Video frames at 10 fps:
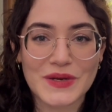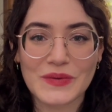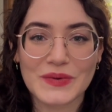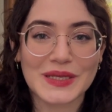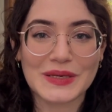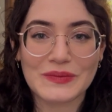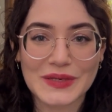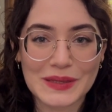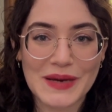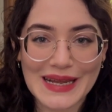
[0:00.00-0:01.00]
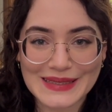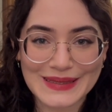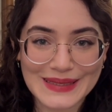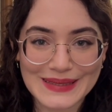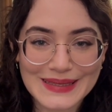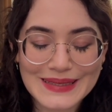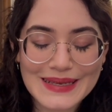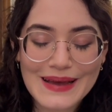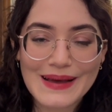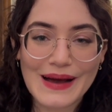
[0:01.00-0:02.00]
really, really bad diseases.
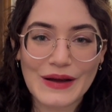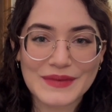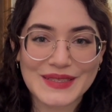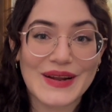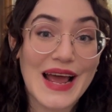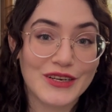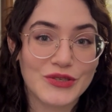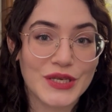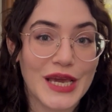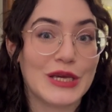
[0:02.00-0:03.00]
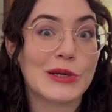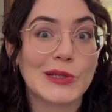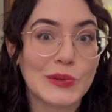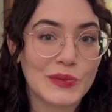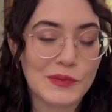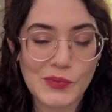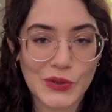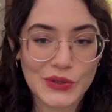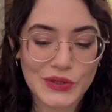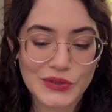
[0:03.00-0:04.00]
It's not actually a gloomy
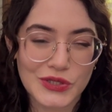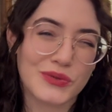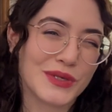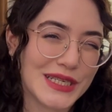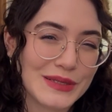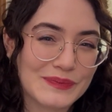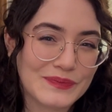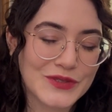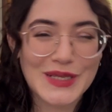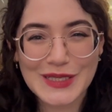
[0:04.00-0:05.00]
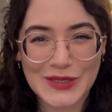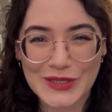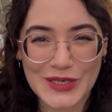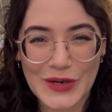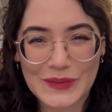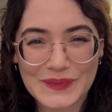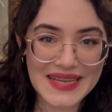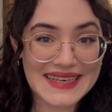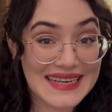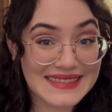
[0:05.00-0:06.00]
book to read. So that's good to know.
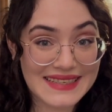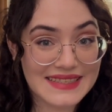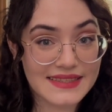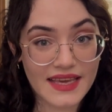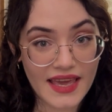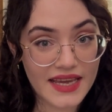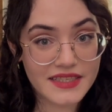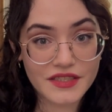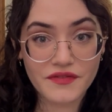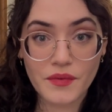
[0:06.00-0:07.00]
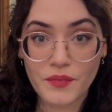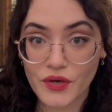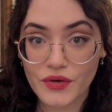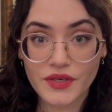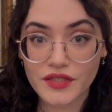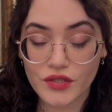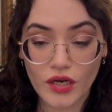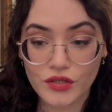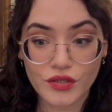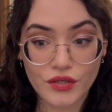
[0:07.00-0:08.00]
Next is The Case of the Murderous
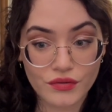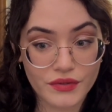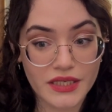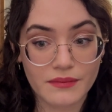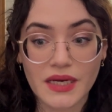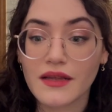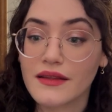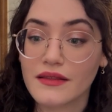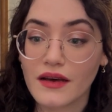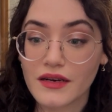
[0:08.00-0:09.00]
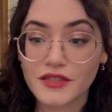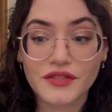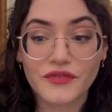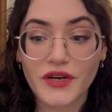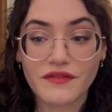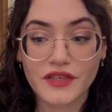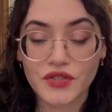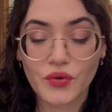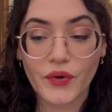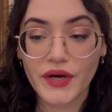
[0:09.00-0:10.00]
Dr. Cream, The Hunt for a
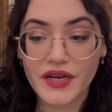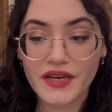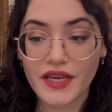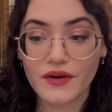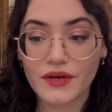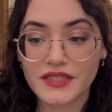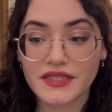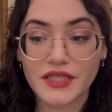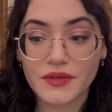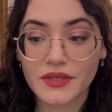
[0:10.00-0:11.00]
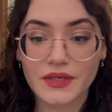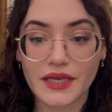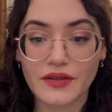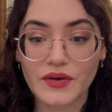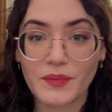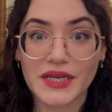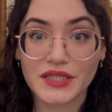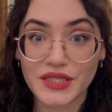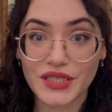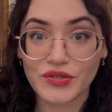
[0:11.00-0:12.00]
Victorian-Era Serial Killer by
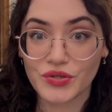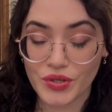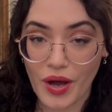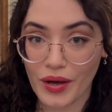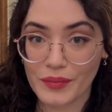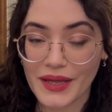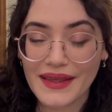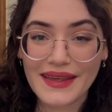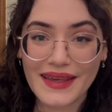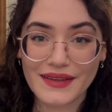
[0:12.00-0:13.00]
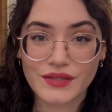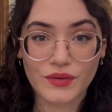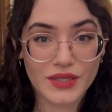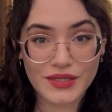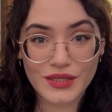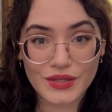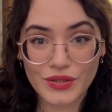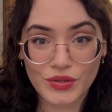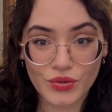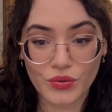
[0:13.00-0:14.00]
Dean Job. And so this is the
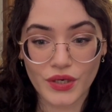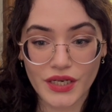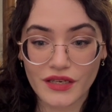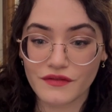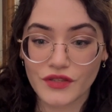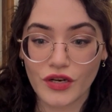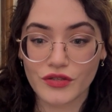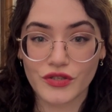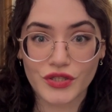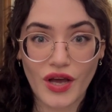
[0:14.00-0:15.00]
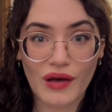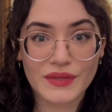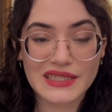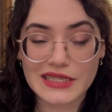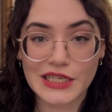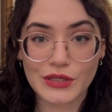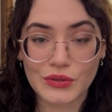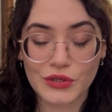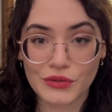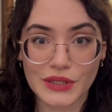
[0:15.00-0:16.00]
story of Dr. Thomas Neal
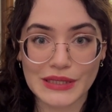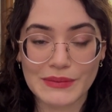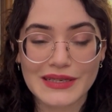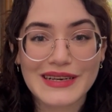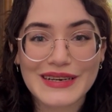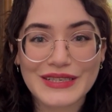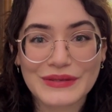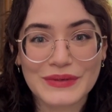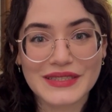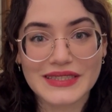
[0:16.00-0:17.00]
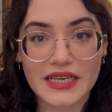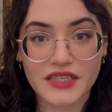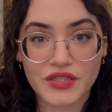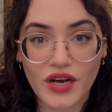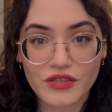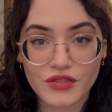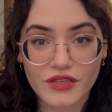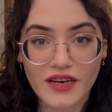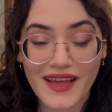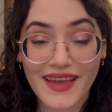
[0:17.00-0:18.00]
Cream, who was a
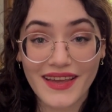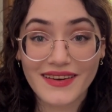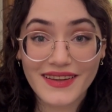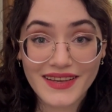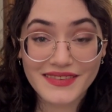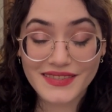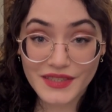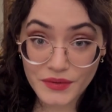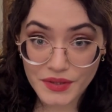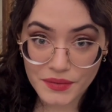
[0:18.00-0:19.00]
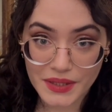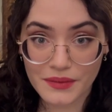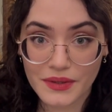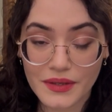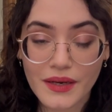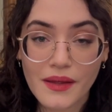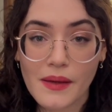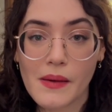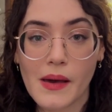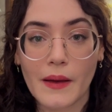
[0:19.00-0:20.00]
doctor and a serial killer.
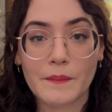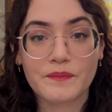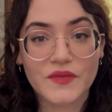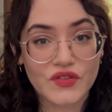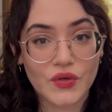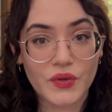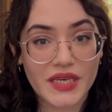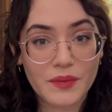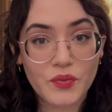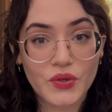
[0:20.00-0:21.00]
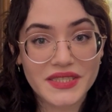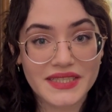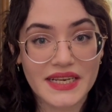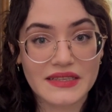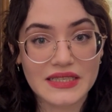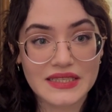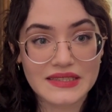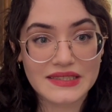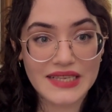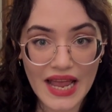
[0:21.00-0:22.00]
So he poisoned at
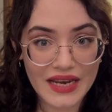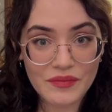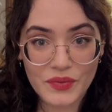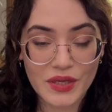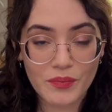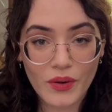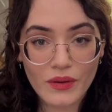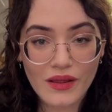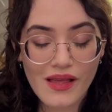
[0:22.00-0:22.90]
least 10 people,